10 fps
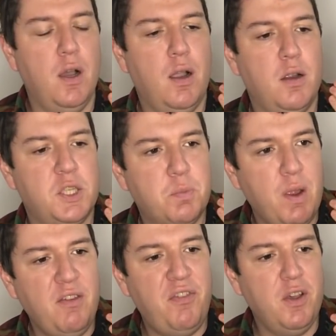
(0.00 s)
younger,
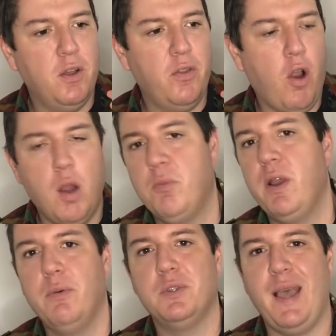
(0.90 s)
Springfield
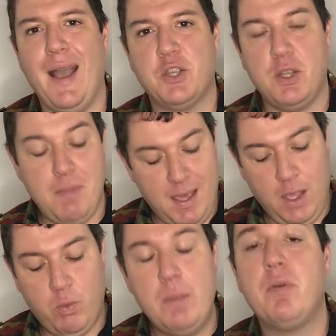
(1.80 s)
Armory was actually
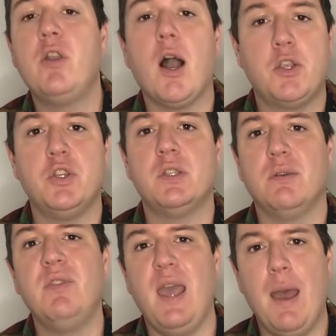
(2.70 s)
making reproductions
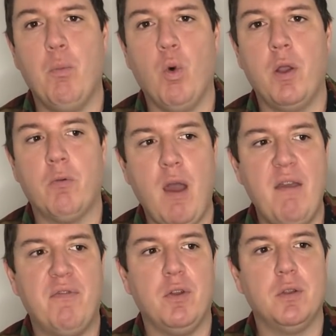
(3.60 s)
of the M1
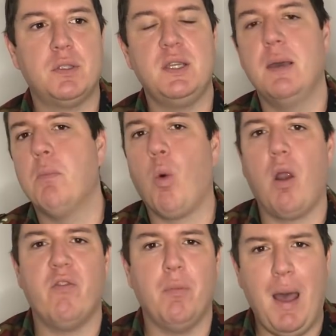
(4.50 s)
rifle to get
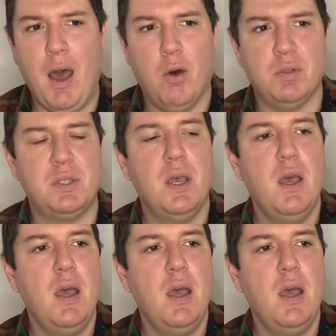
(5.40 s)
more of them out.